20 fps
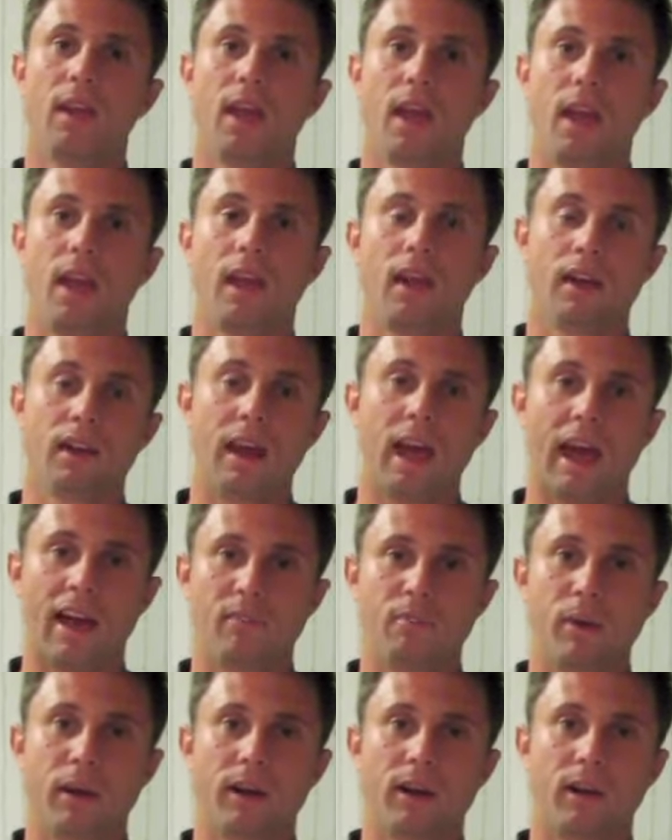and
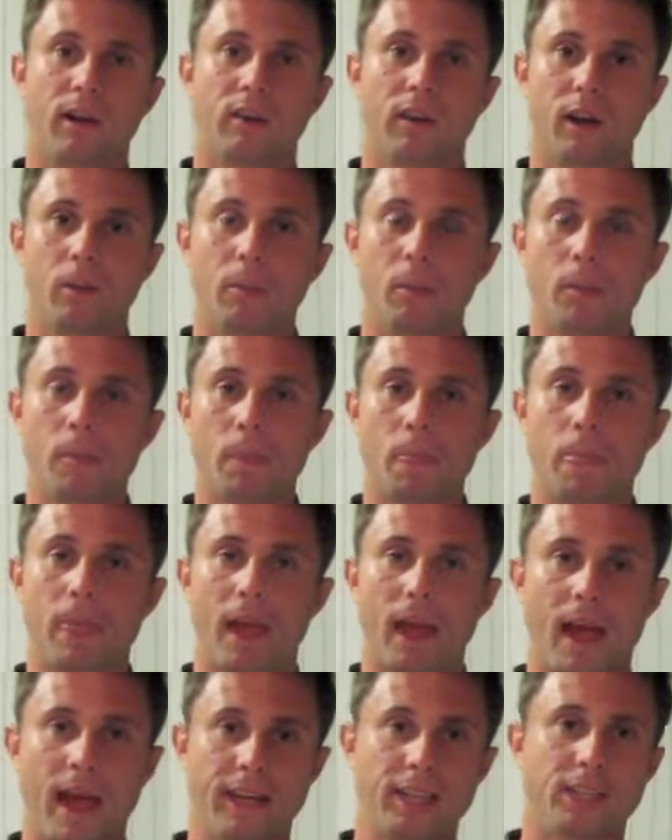have better grip.
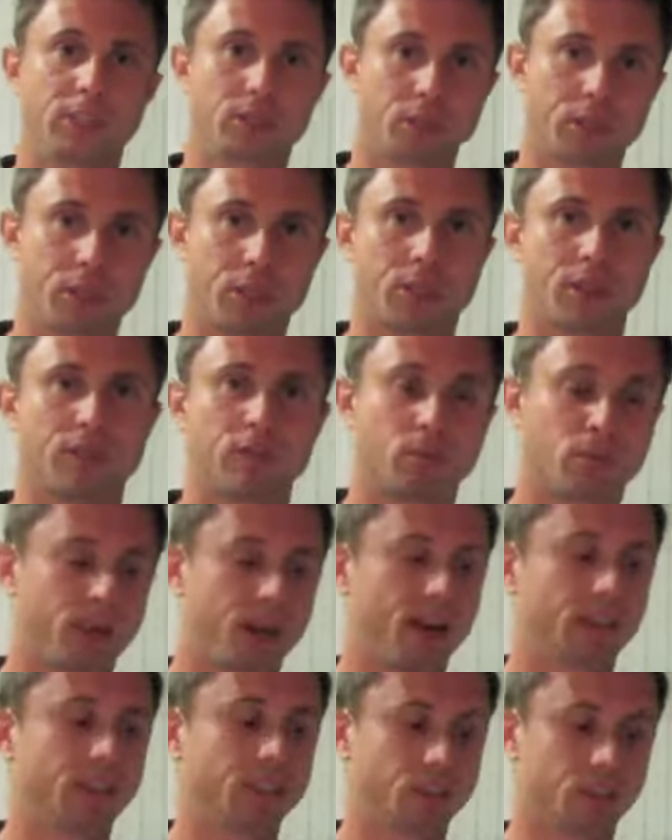I just returned from
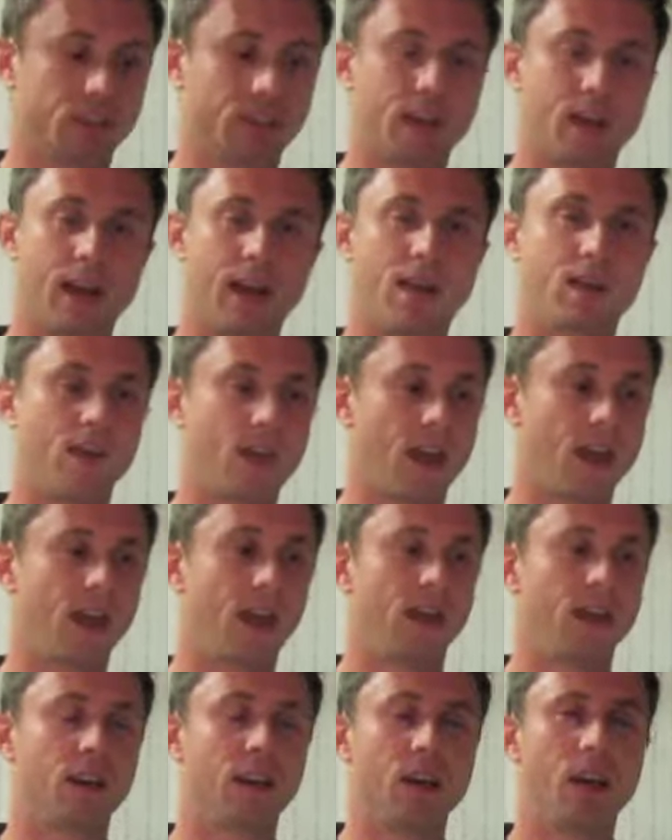practice right now,
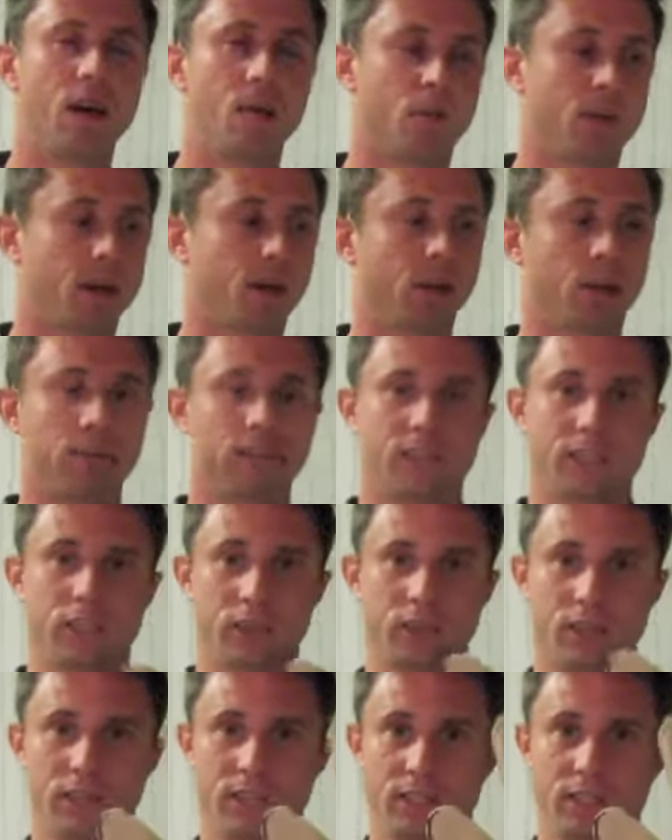and my gloves, as
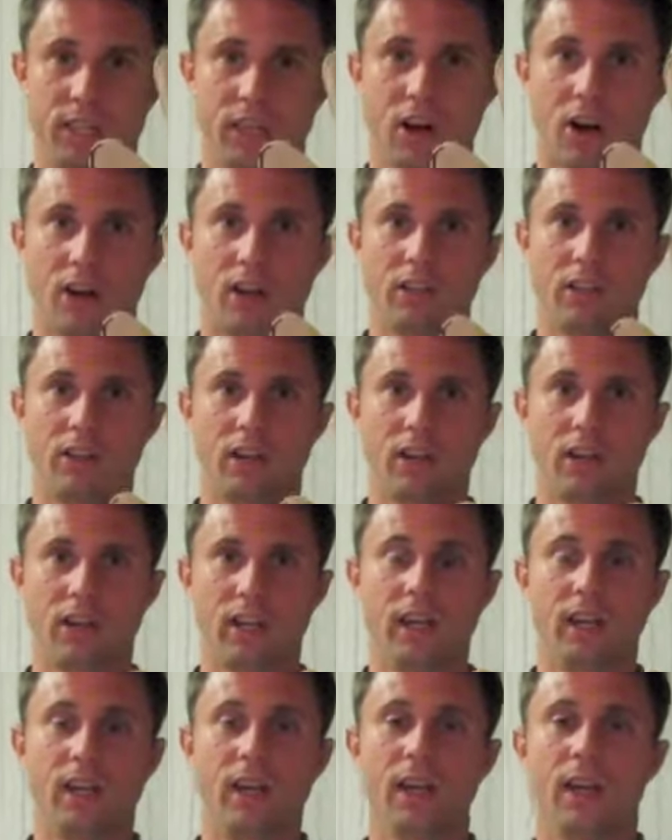you can see, are
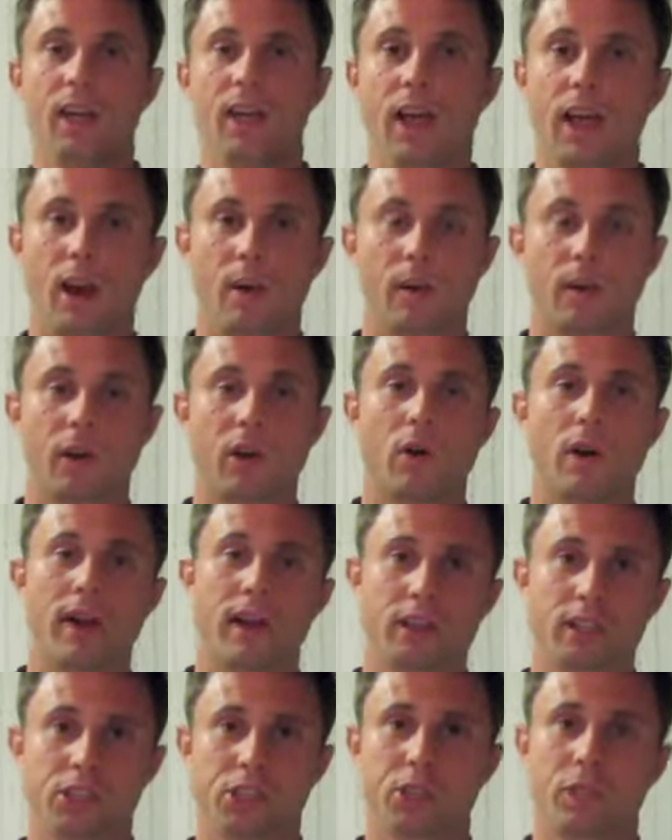dirty, and I want to go ahead
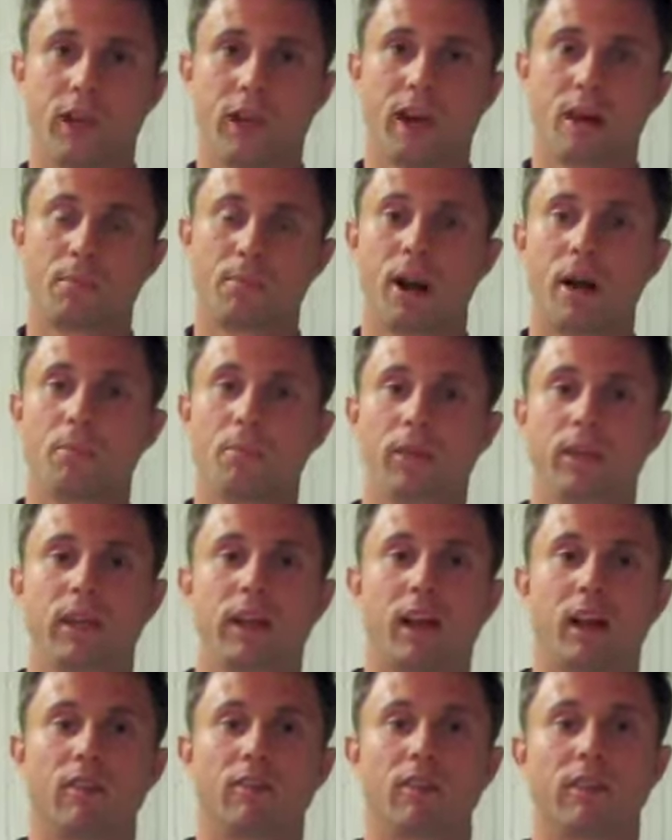and show you how to properly
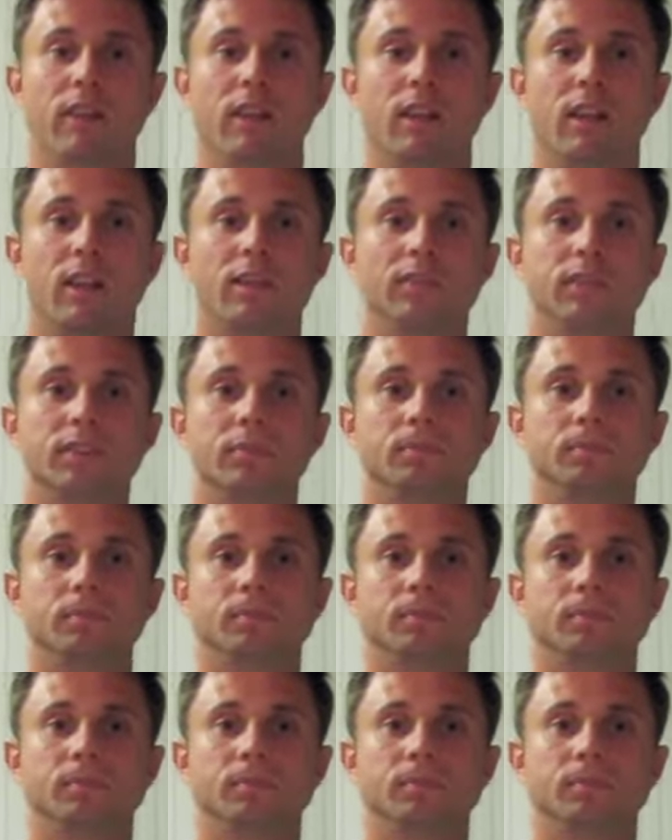care for the gloves.